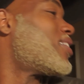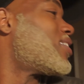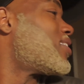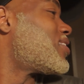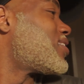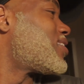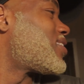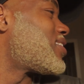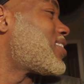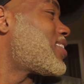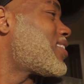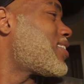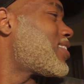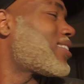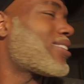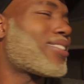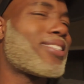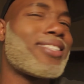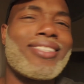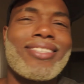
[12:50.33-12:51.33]
see.
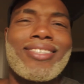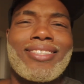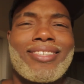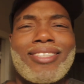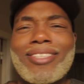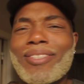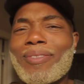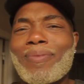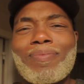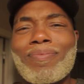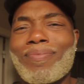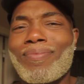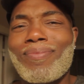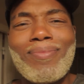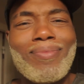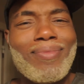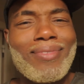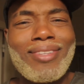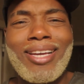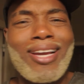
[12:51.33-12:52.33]
This is,
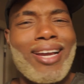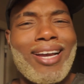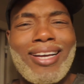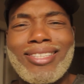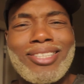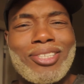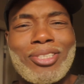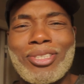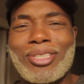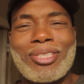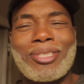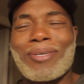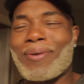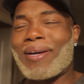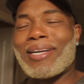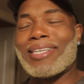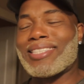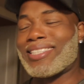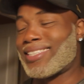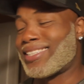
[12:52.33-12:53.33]
yeah, this is
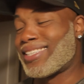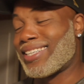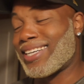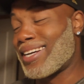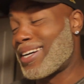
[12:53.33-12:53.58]
crazy.